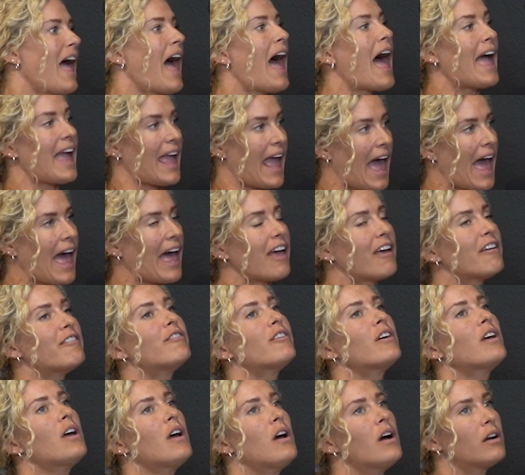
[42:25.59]
I have
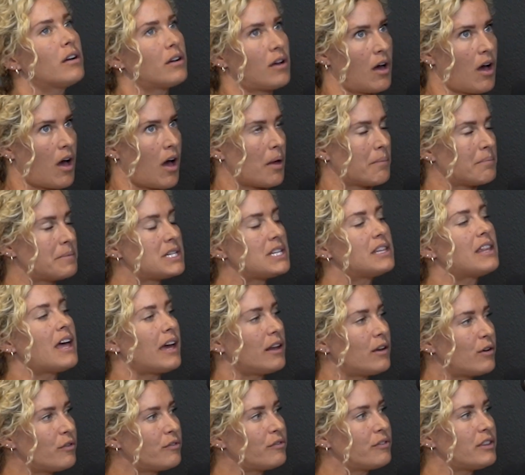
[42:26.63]
calmed
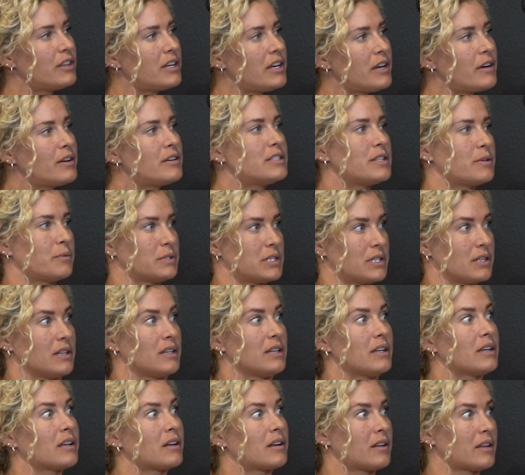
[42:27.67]
that over the years. It was a
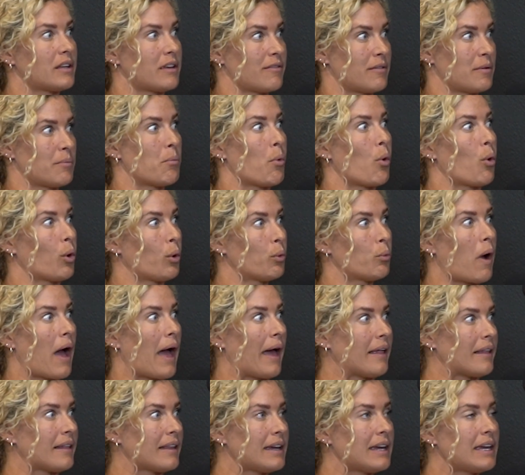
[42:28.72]
little even more
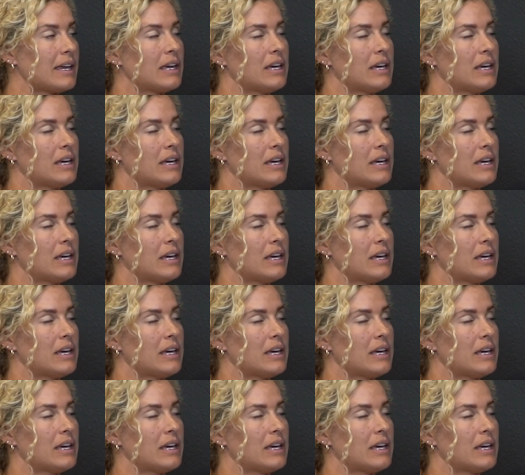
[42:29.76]
wily.